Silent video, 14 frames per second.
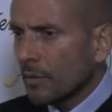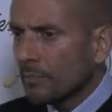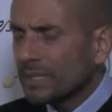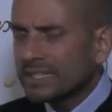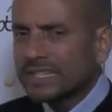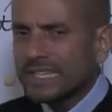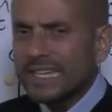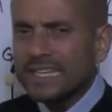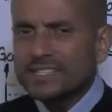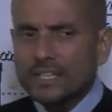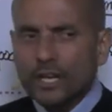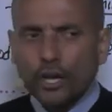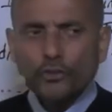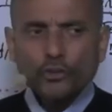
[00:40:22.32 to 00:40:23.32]
But these
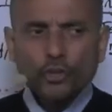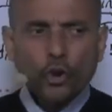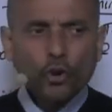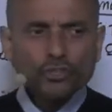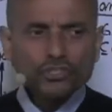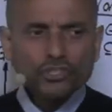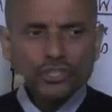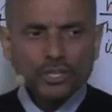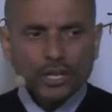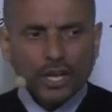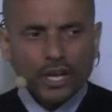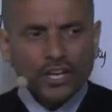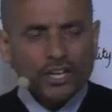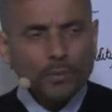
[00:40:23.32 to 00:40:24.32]
are not
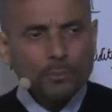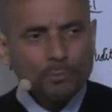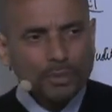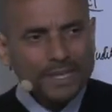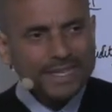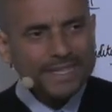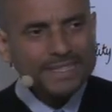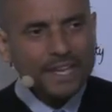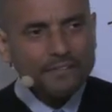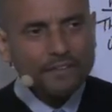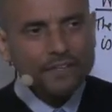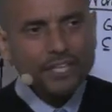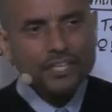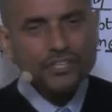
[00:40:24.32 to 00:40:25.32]
complete
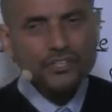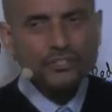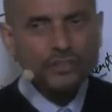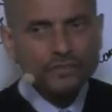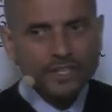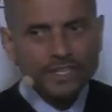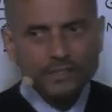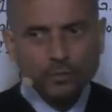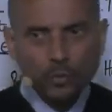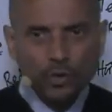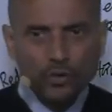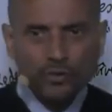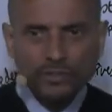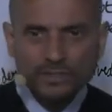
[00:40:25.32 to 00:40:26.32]
definitions of these words.